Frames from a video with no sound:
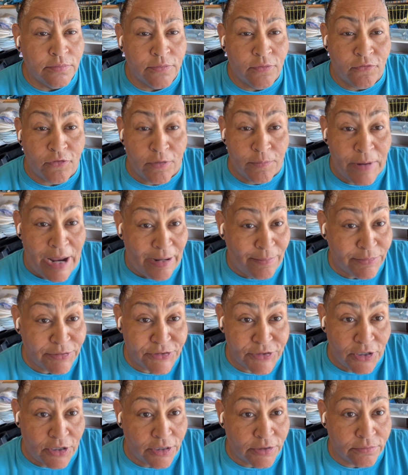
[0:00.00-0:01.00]
from
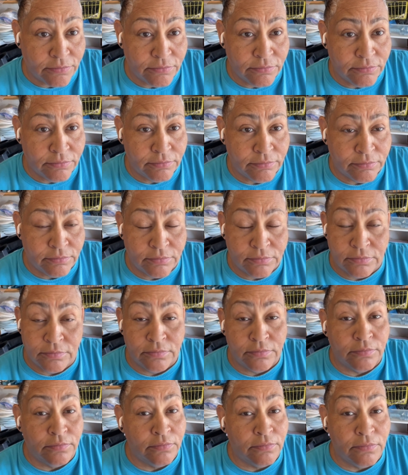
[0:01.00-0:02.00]
Amazon,
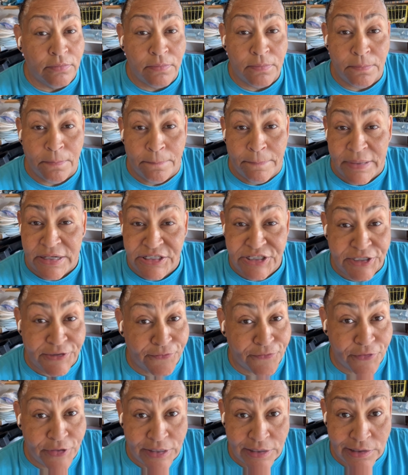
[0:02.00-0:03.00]
budget
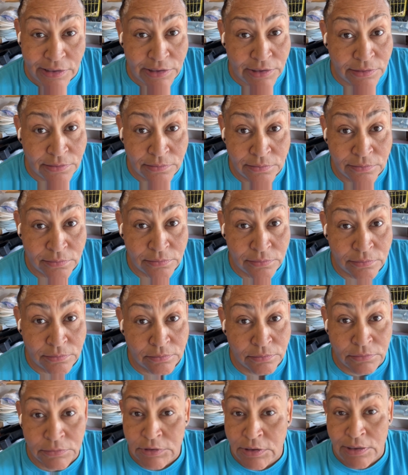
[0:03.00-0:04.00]
friendly.
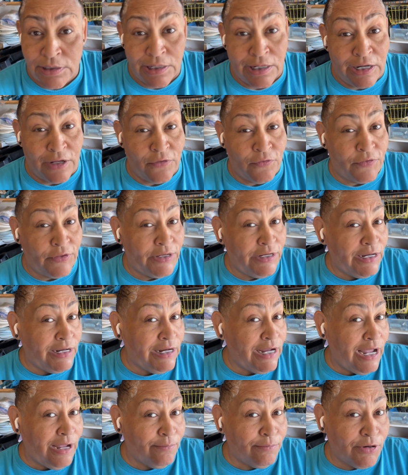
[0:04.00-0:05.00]
I think I
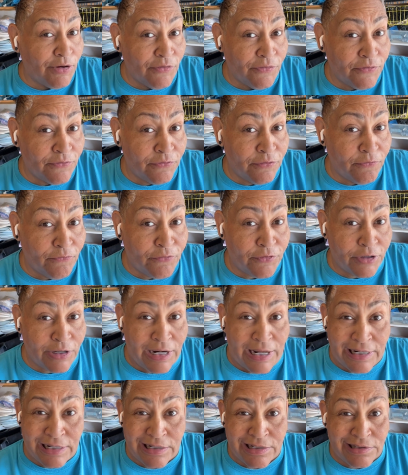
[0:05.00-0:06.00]
got both of them for
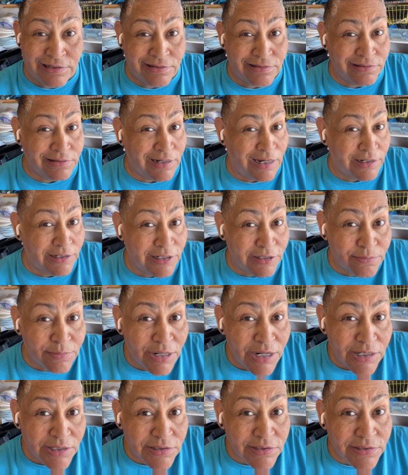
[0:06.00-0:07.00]
like 90
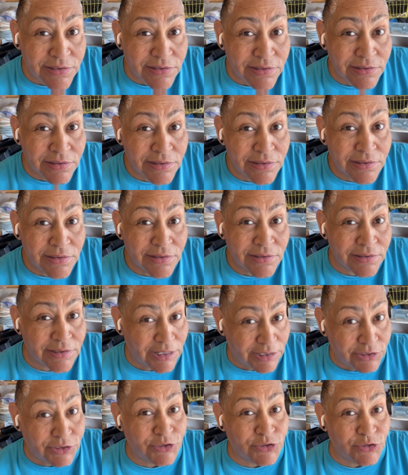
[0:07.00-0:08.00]
bucks.
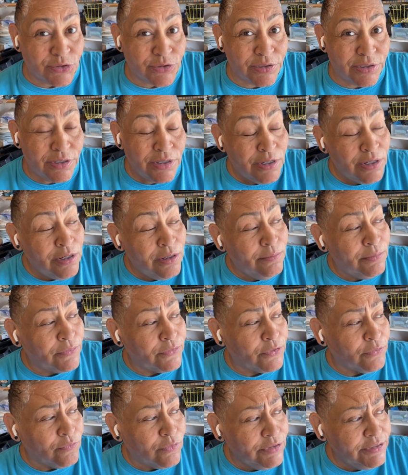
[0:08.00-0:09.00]
Not sure.
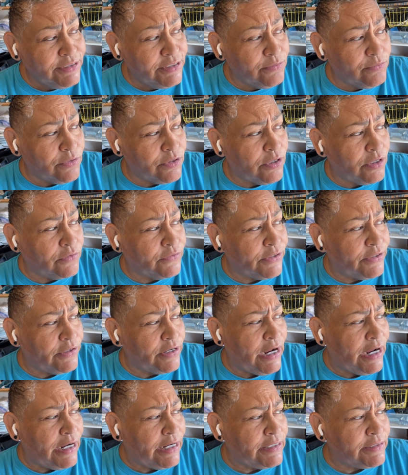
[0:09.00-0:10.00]
The ones that were on there,
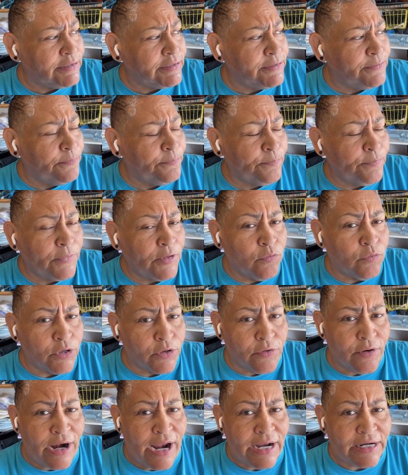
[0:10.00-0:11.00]
guys, were
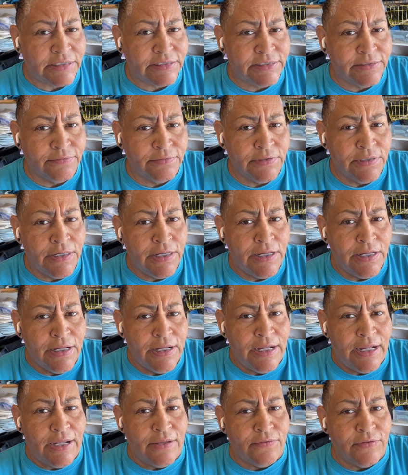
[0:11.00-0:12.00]
cracked.
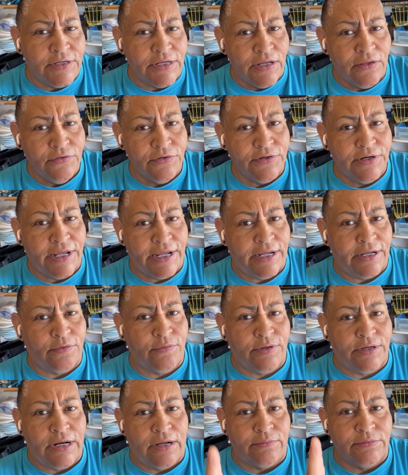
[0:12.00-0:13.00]
And the other day
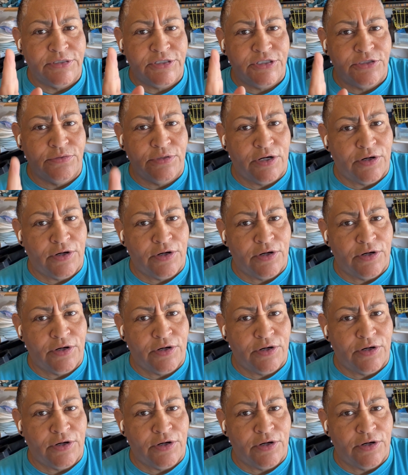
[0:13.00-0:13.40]
when I was doing,